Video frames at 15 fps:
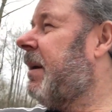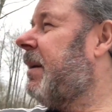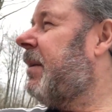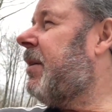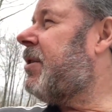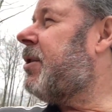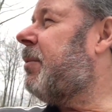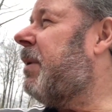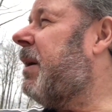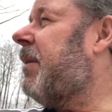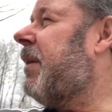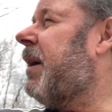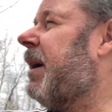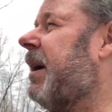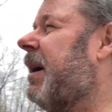this will be
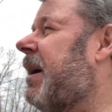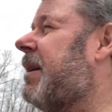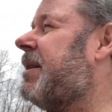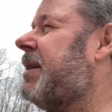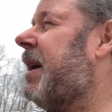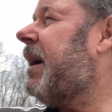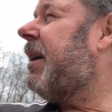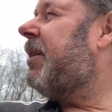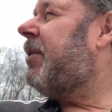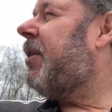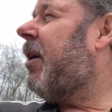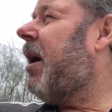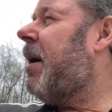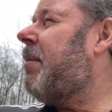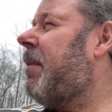the second
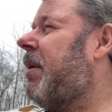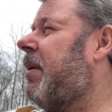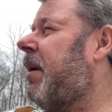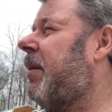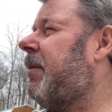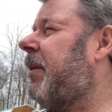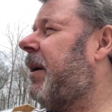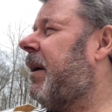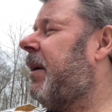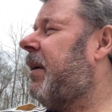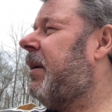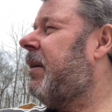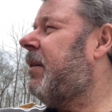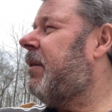time I think.